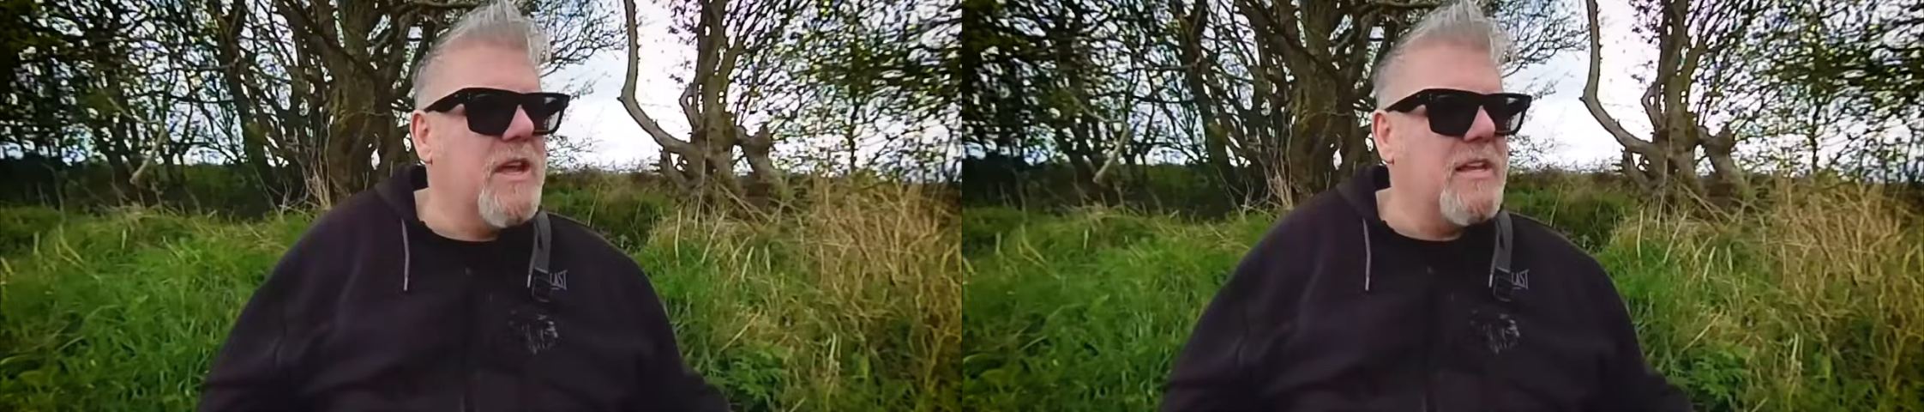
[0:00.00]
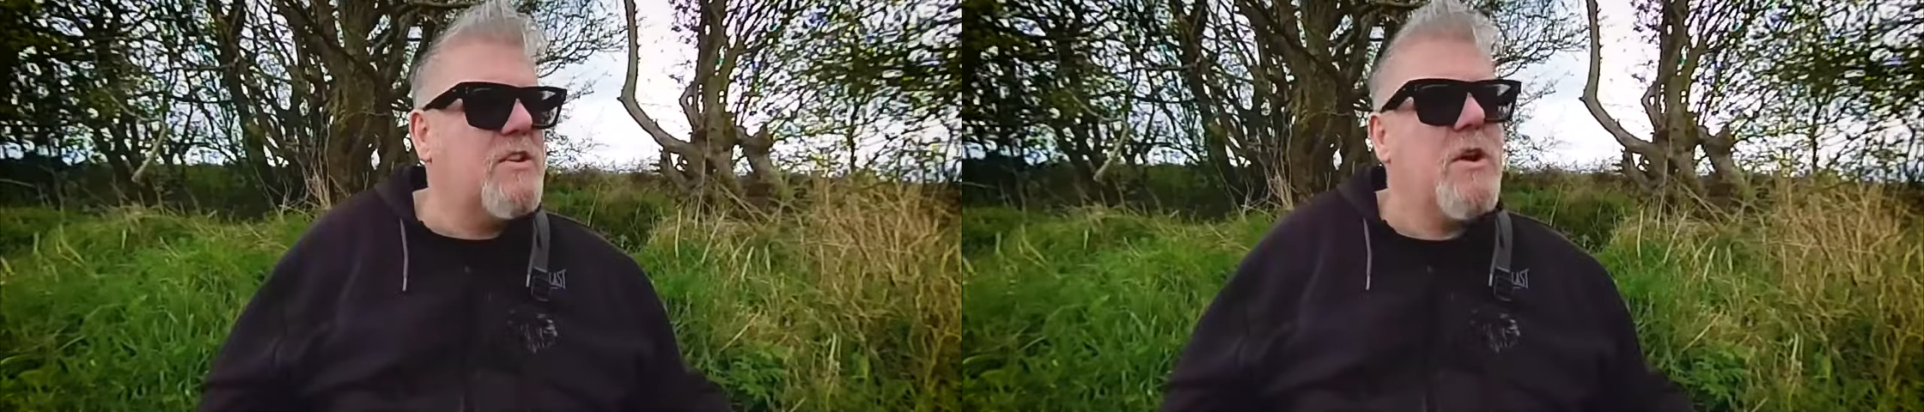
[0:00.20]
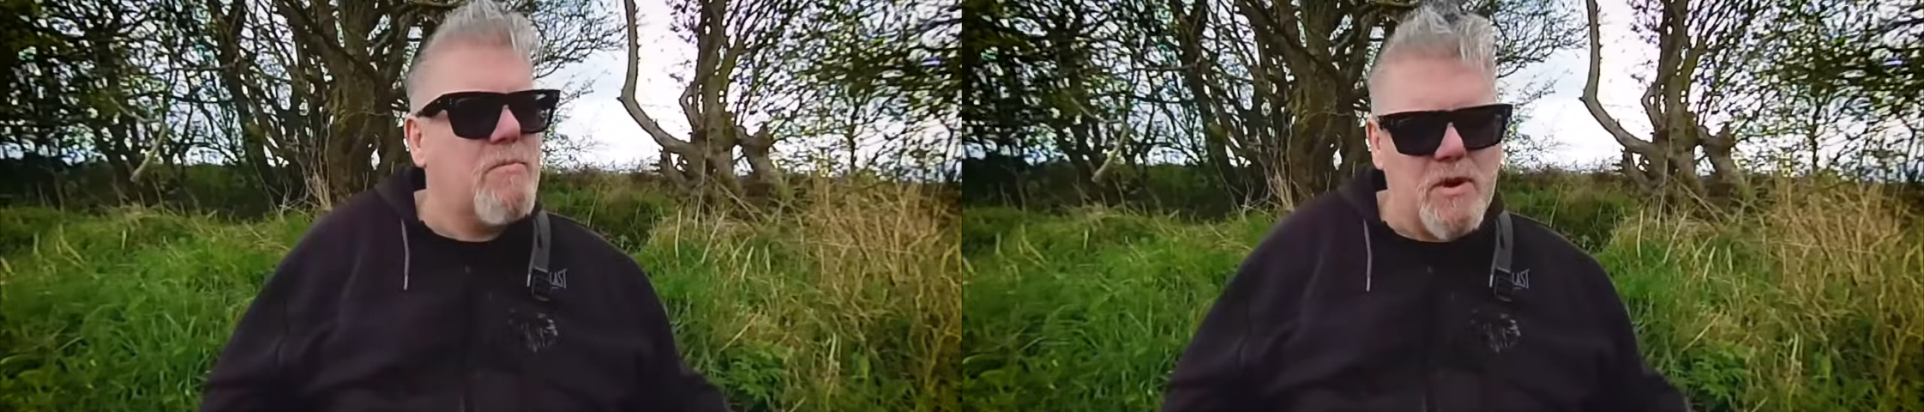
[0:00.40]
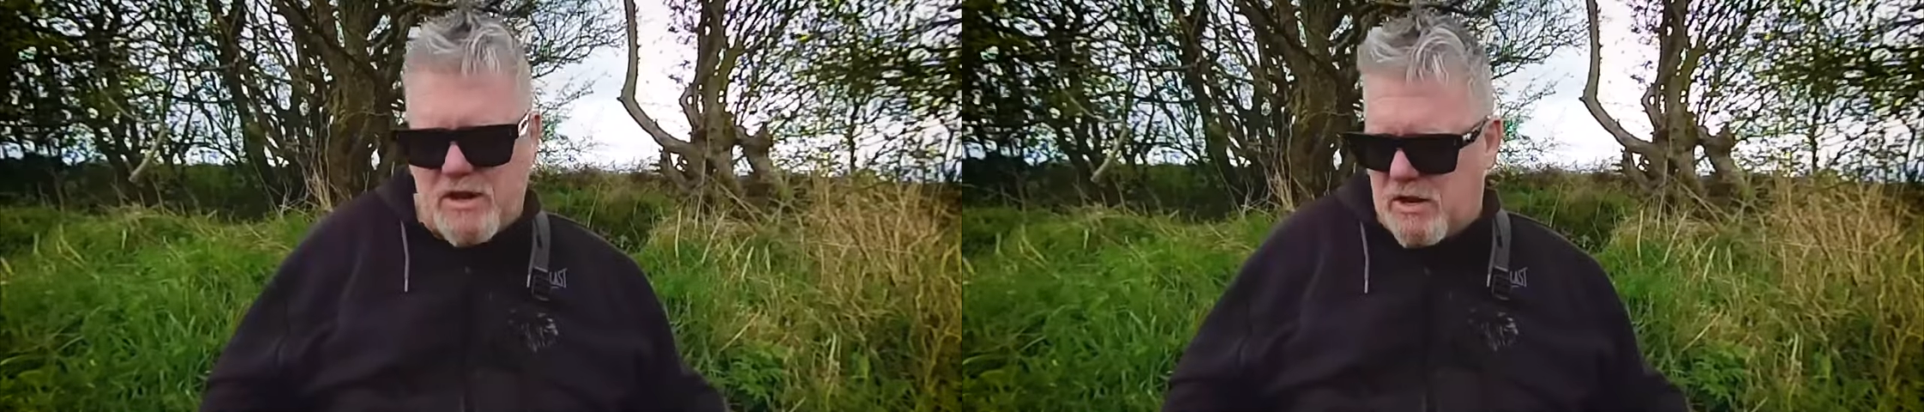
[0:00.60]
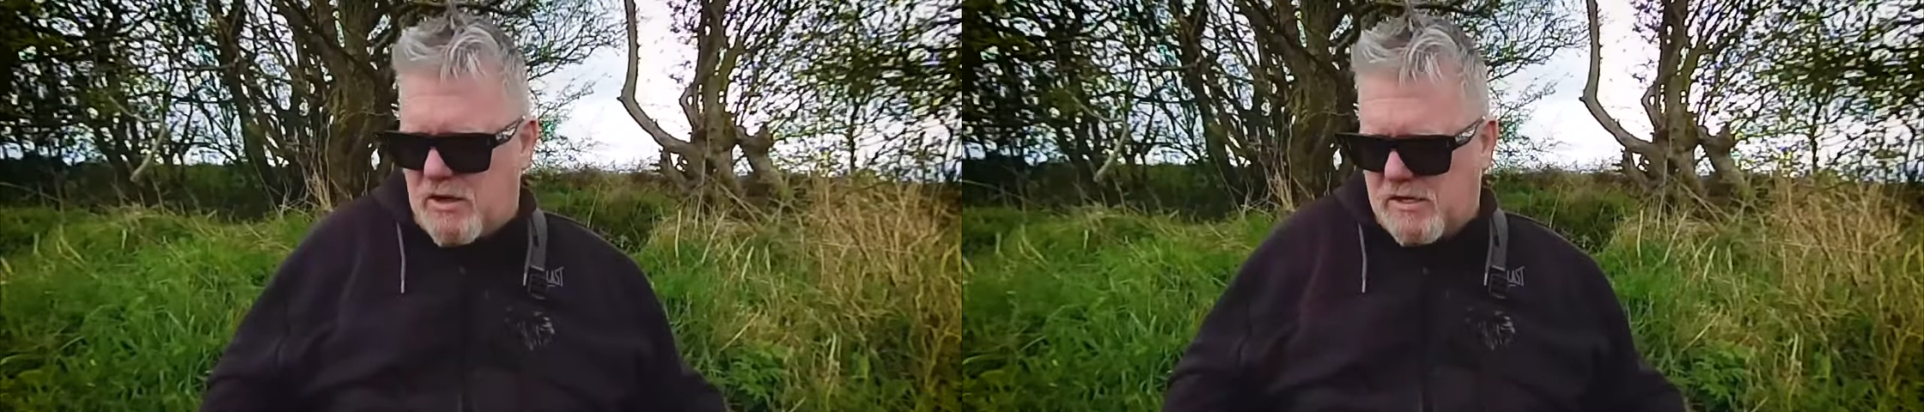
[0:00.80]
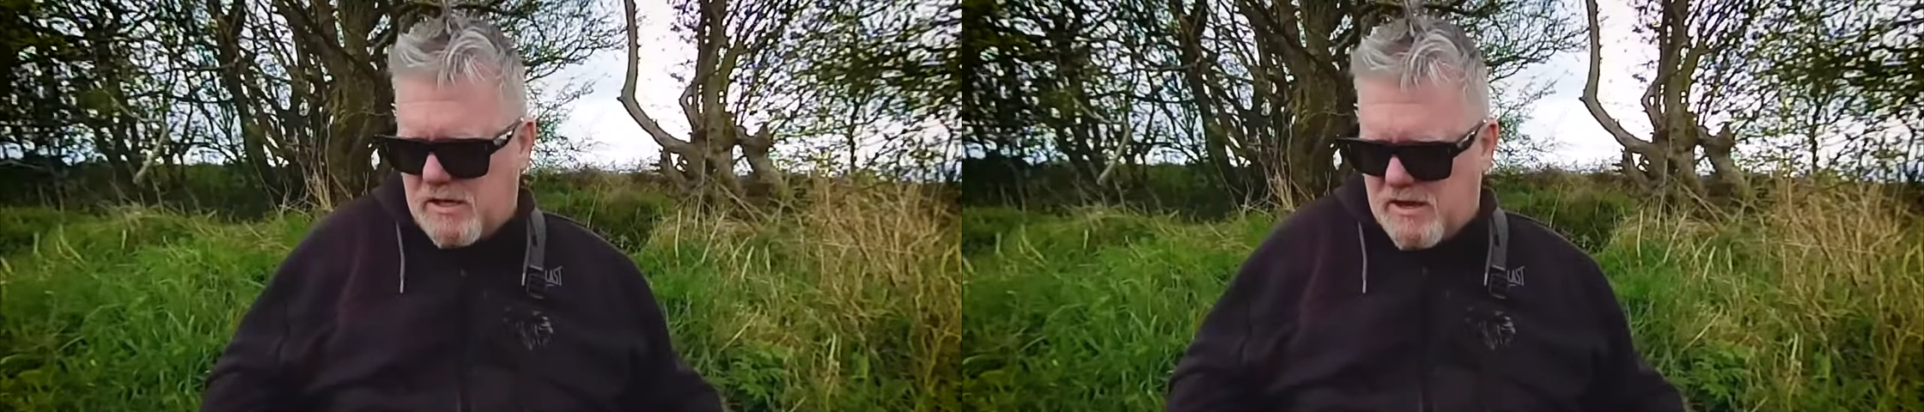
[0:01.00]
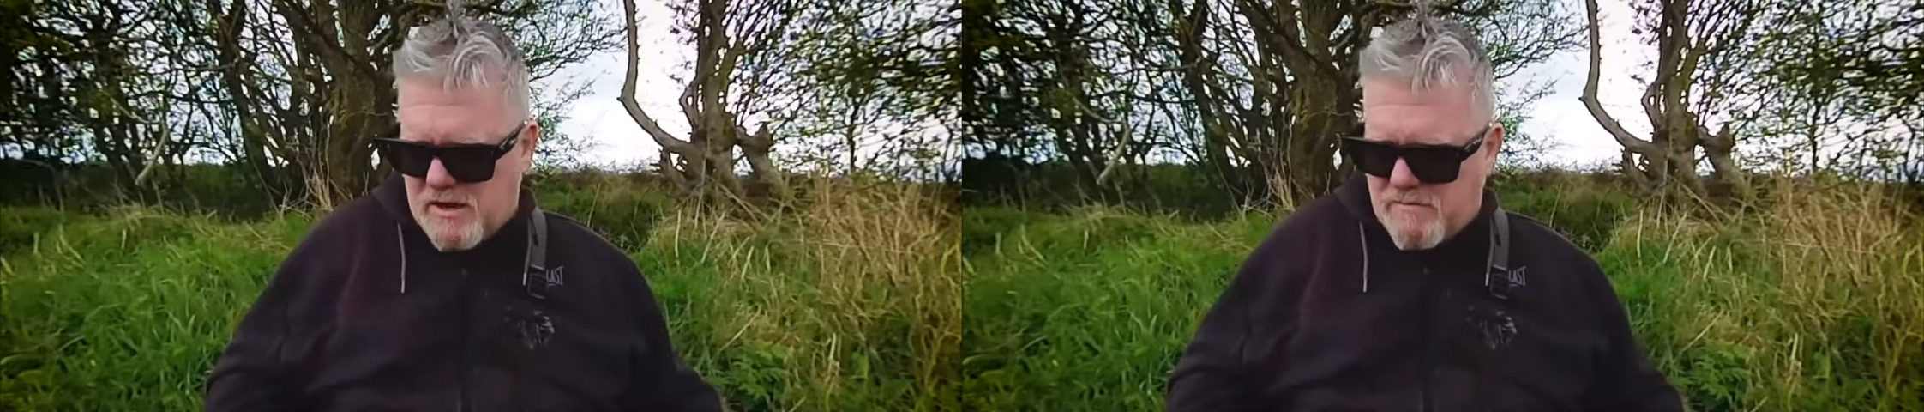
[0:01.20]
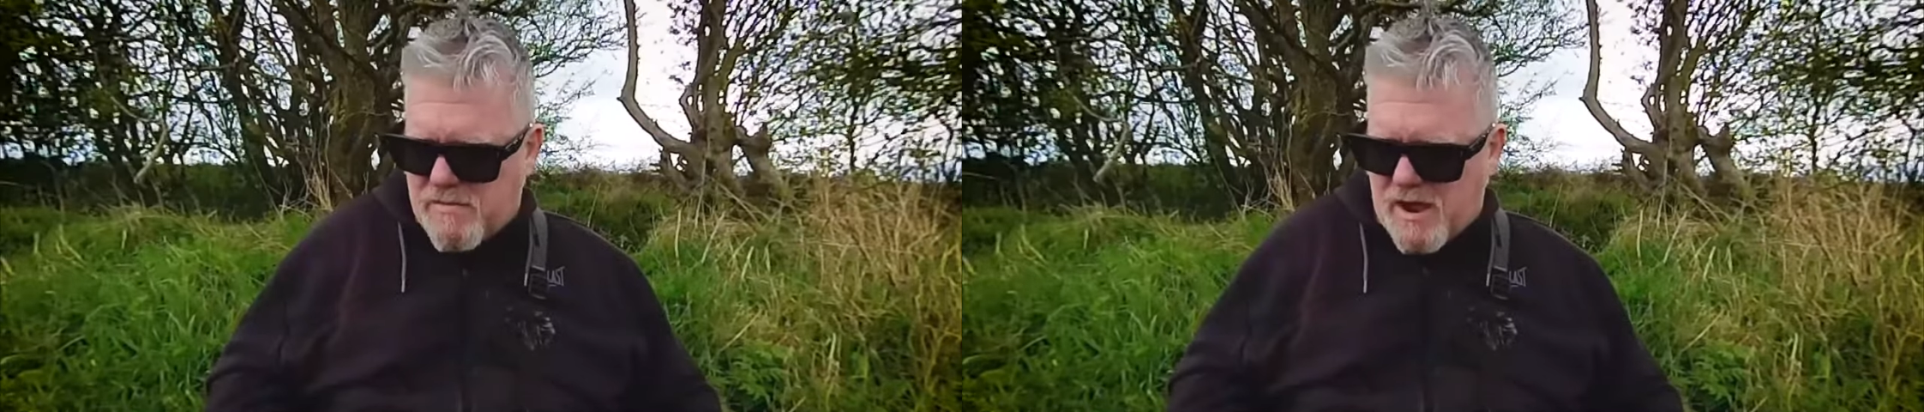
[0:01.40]
it's going pretty good.
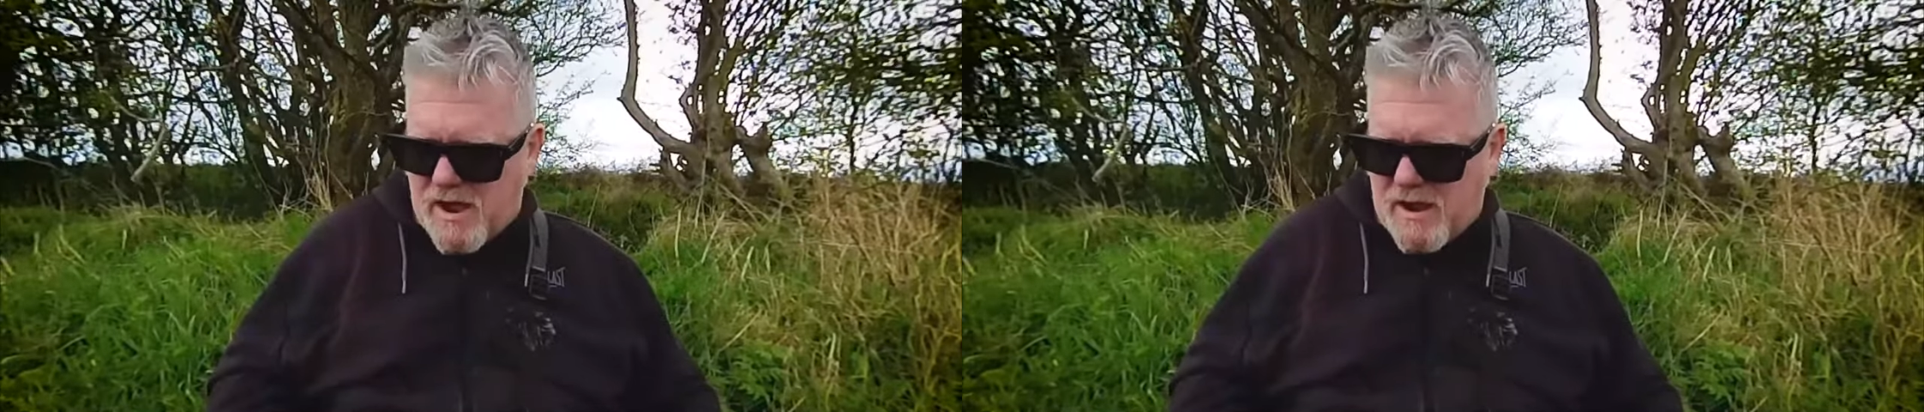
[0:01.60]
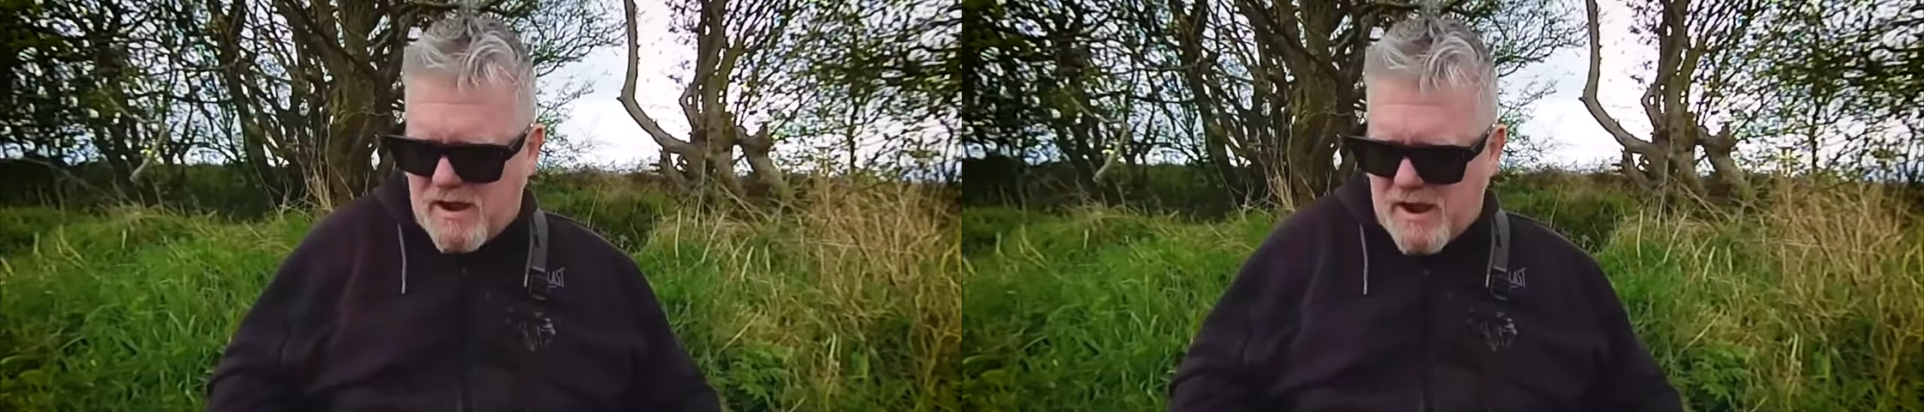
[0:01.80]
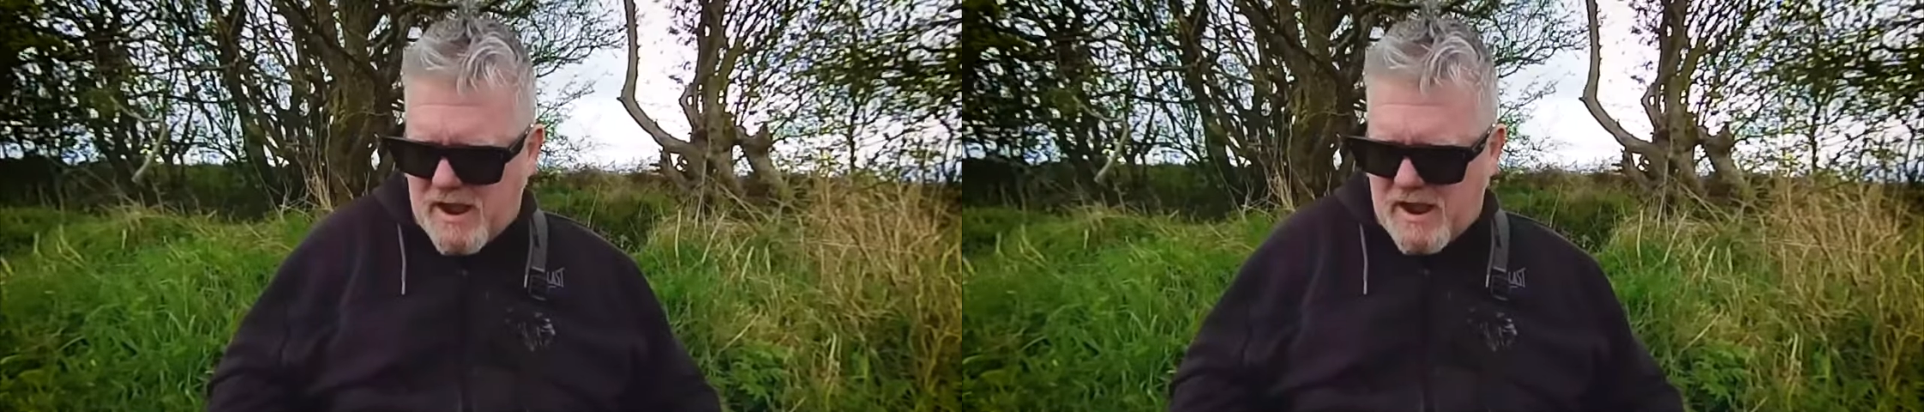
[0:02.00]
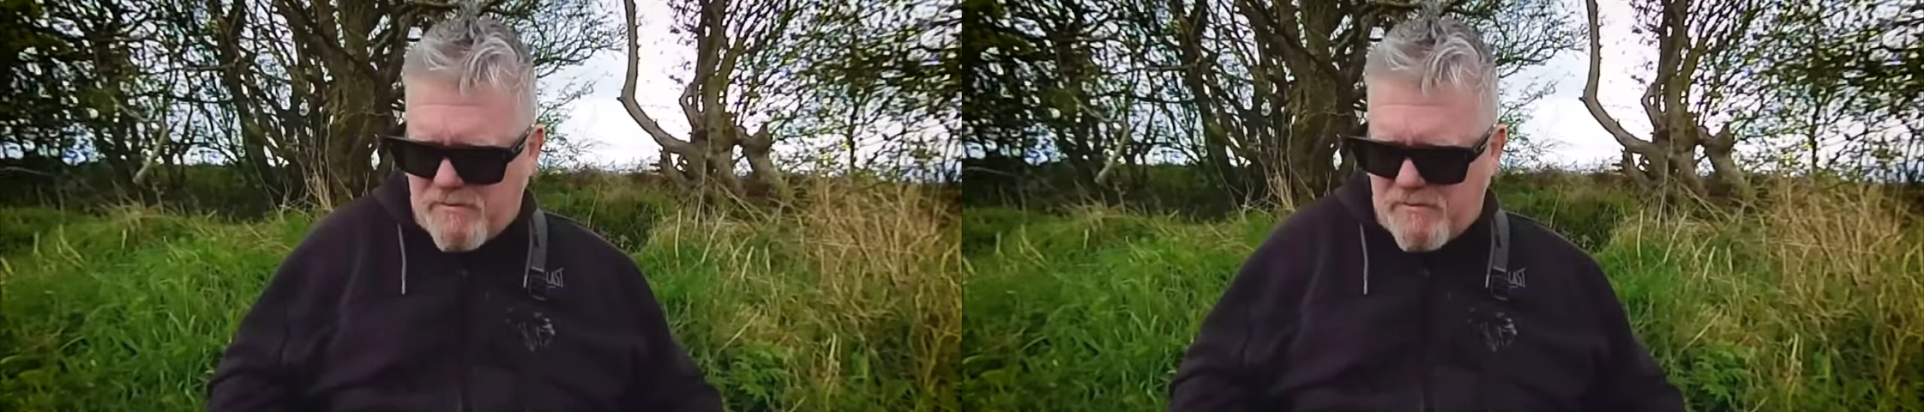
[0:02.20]
My